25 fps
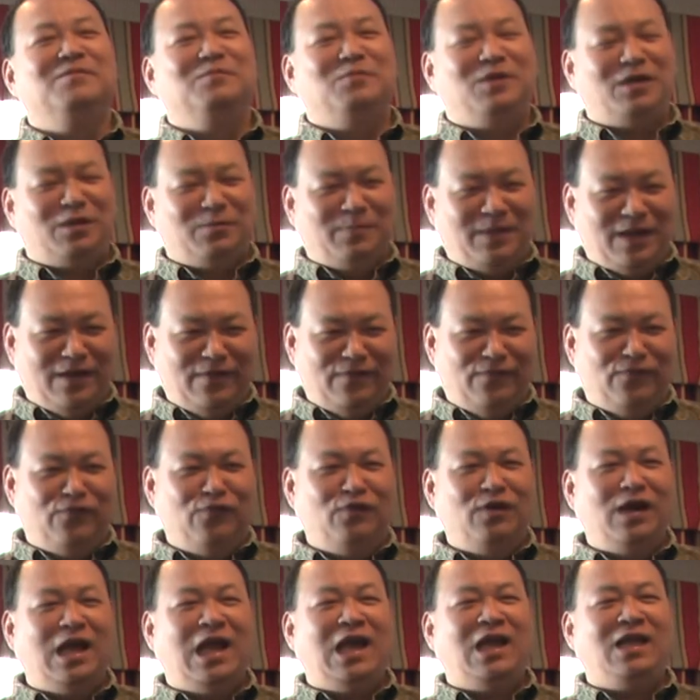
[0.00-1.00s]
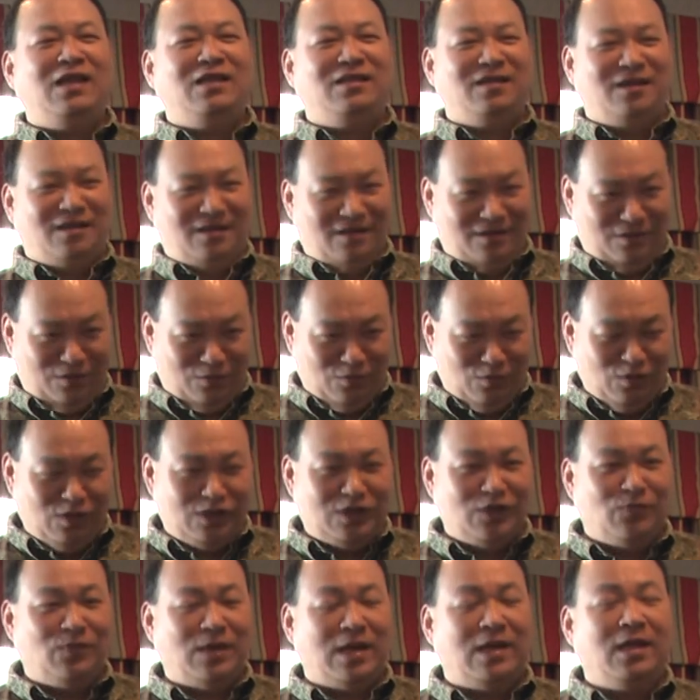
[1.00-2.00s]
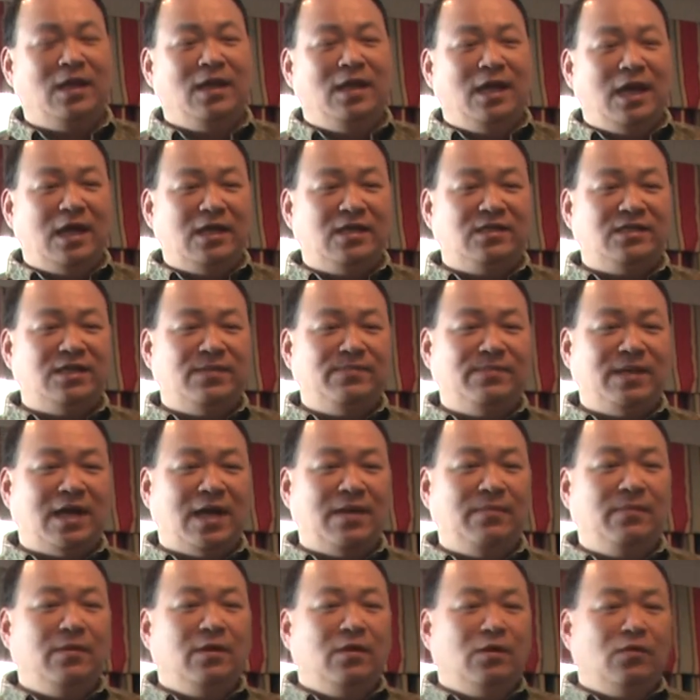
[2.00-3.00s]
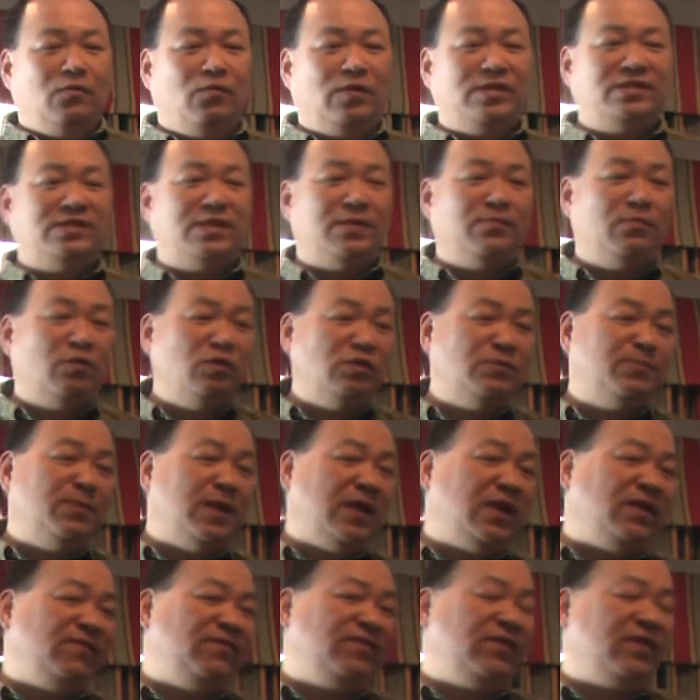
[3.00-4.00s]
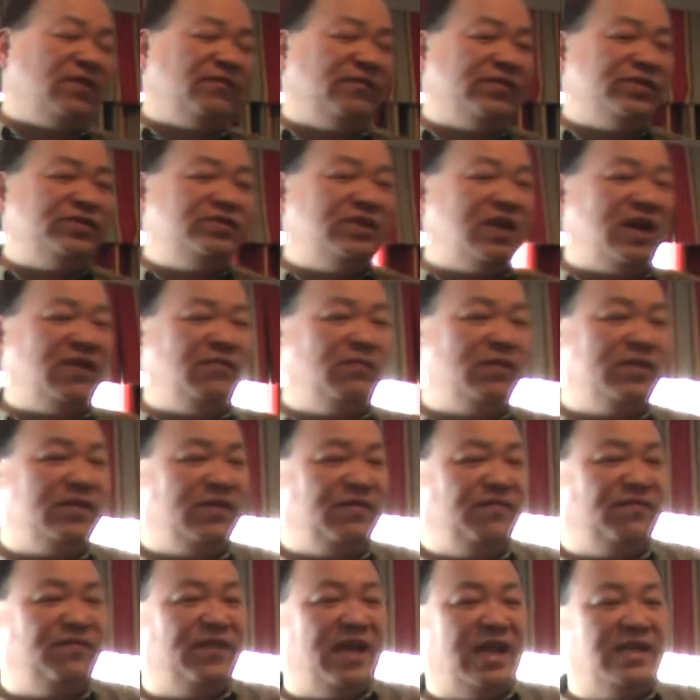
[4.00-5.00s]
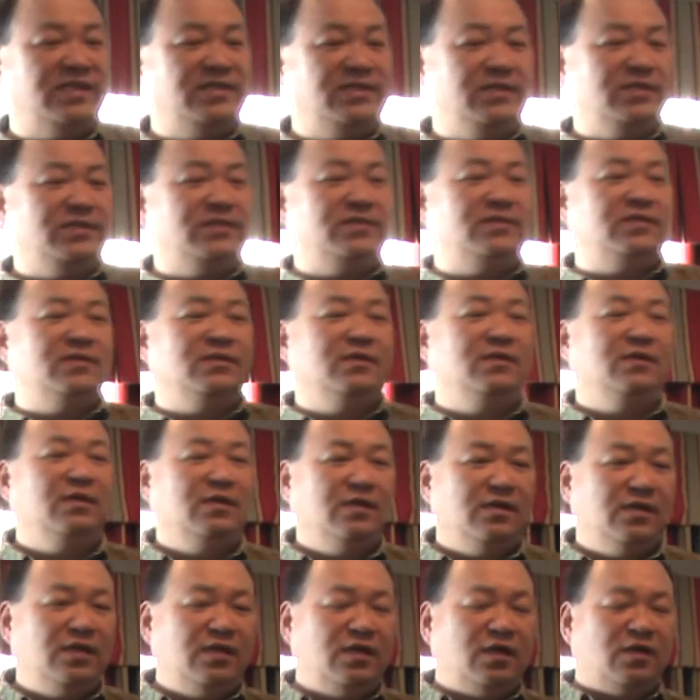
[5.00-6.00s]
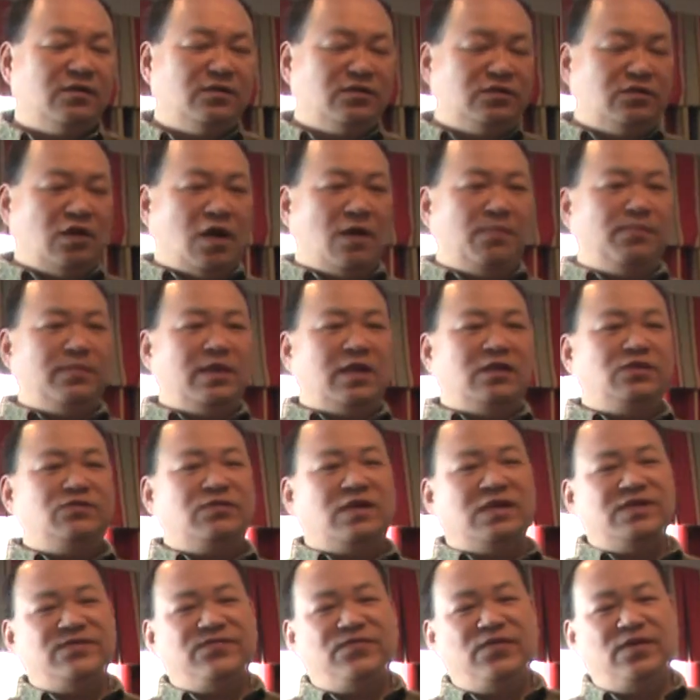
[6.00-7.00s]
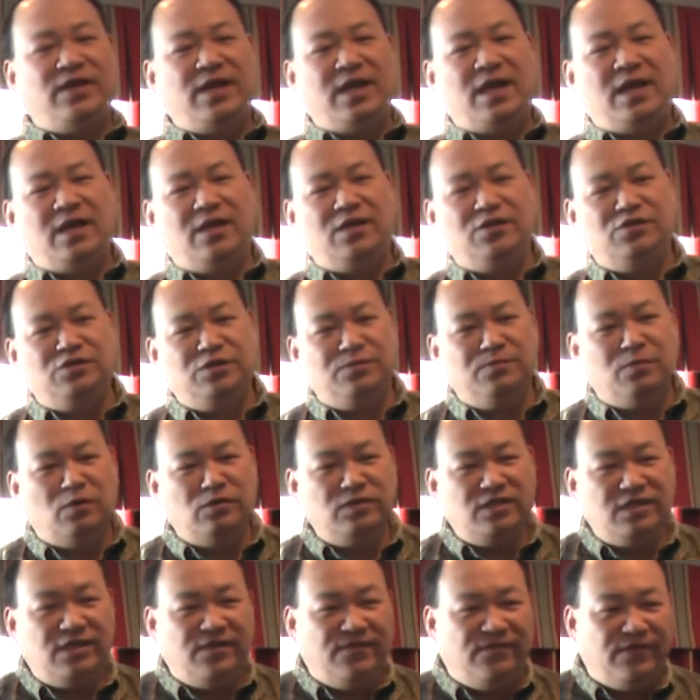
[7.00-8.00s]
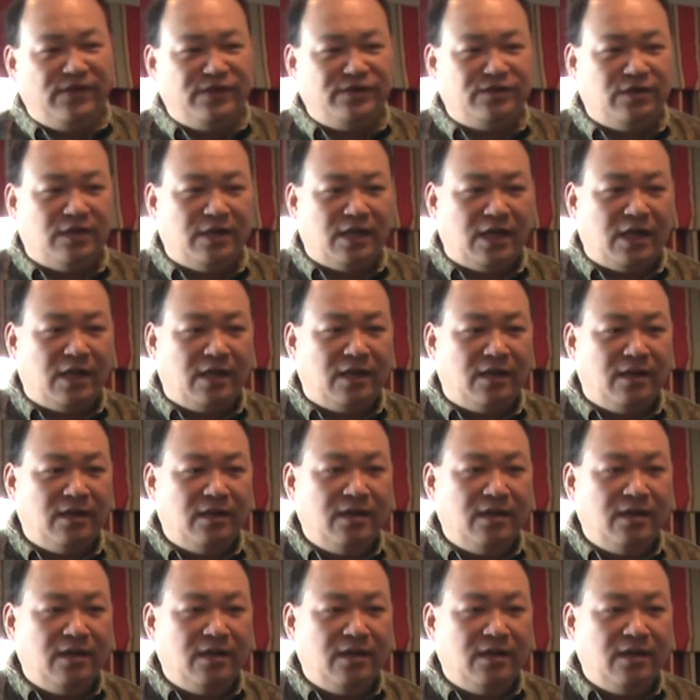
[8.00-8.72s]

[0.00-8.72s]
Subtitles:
When you make it full length, you lose the weight. At the same time, what's the most benefit of a shaft when it flexes? It absorbs and transfers the energy most efficiently.